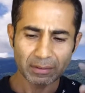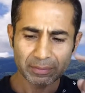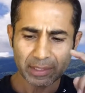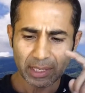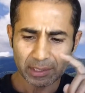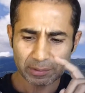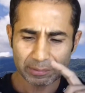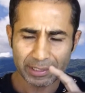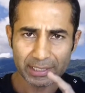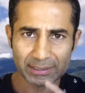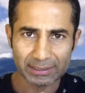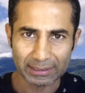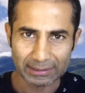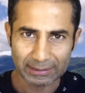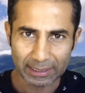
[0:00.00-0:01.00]
That
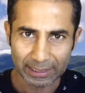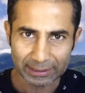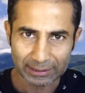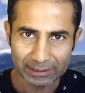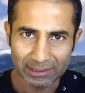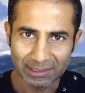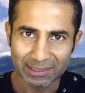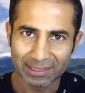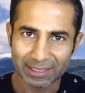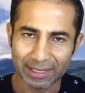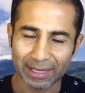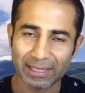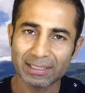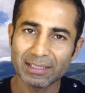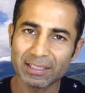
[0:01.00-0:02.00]
creates anxiety
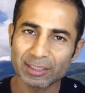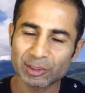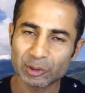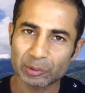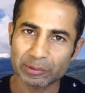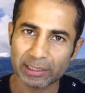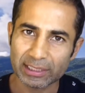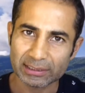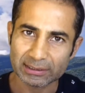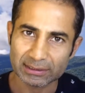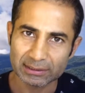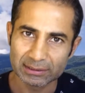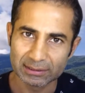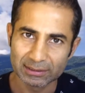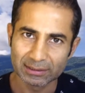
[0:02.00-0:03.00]
and stress.